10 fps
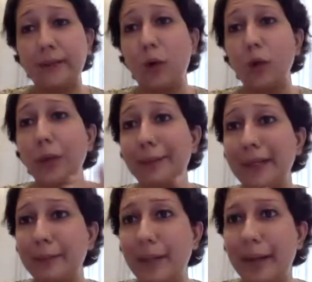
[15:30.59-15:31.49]
What do I
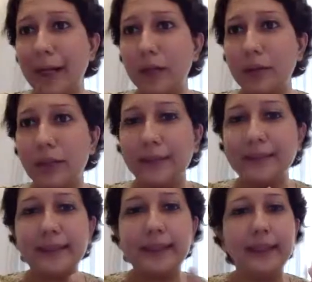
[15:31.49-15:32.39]
mean by backloaded
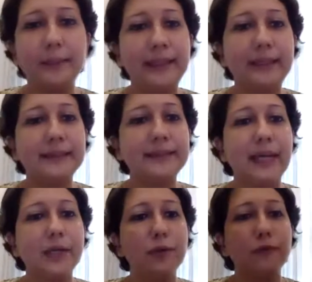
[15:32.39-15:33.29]
vesting? It means
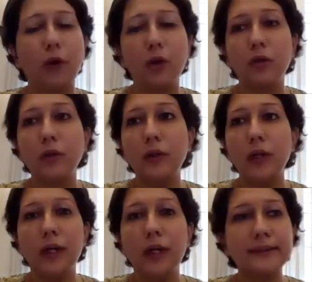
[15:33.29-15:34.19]
that you follow
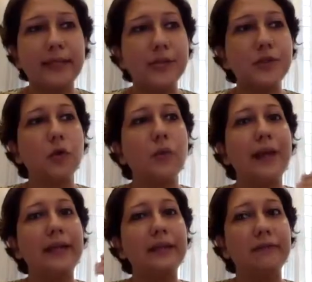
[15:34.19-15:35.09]
a schedule where
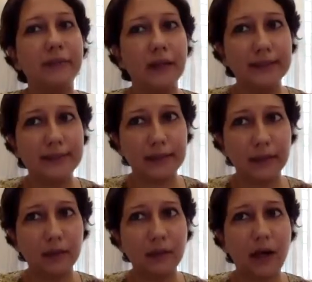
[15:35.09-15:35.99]
in the first
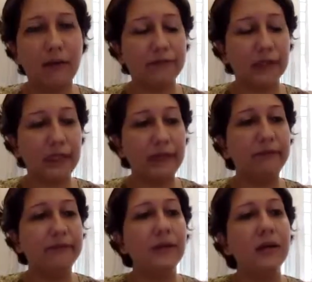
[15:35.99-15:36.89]
year after cliff,
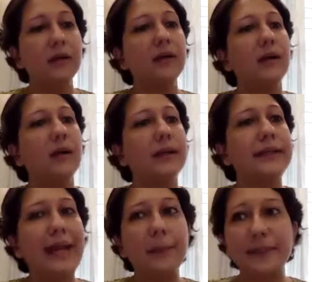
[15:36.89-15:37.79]

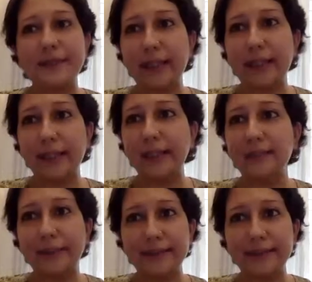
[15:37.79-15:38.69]
10% gets
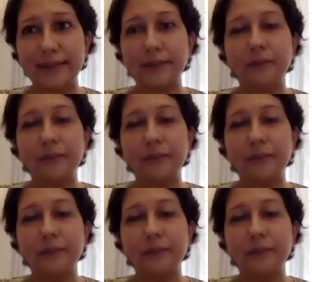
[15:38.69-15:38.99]
vested.